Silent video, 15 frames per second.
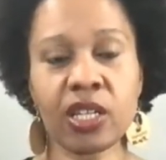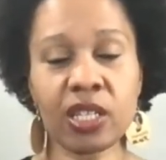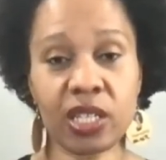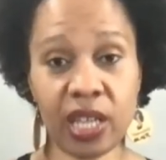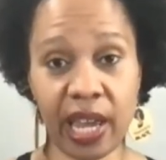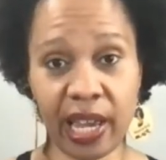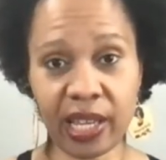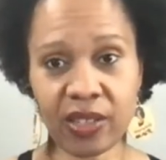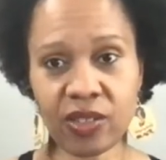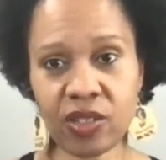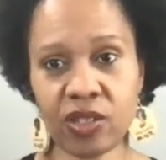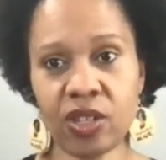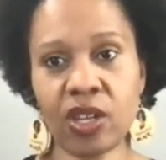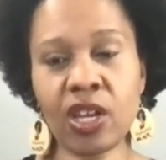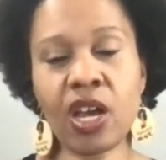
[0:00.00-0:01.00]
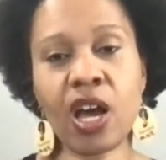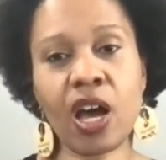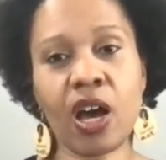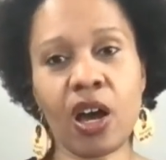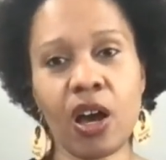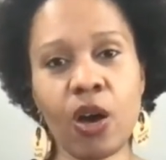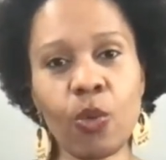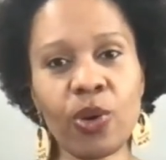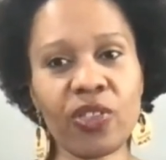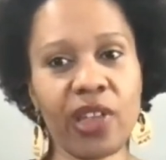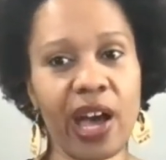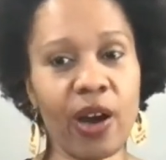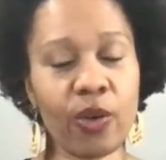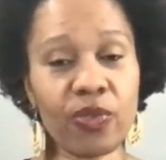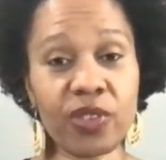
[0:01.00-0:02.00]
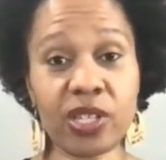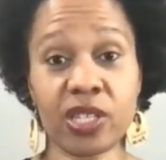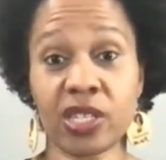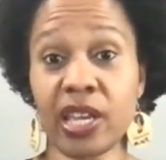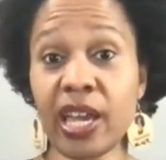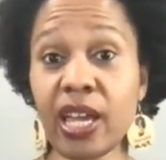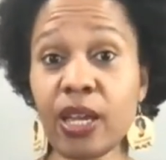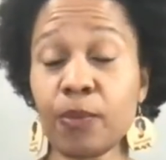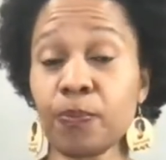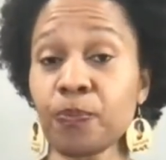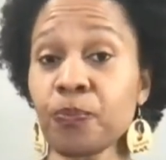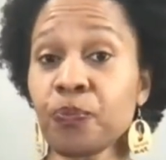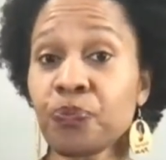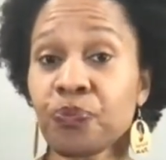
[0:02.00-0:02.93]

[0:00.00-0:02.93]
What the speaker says: taste without the same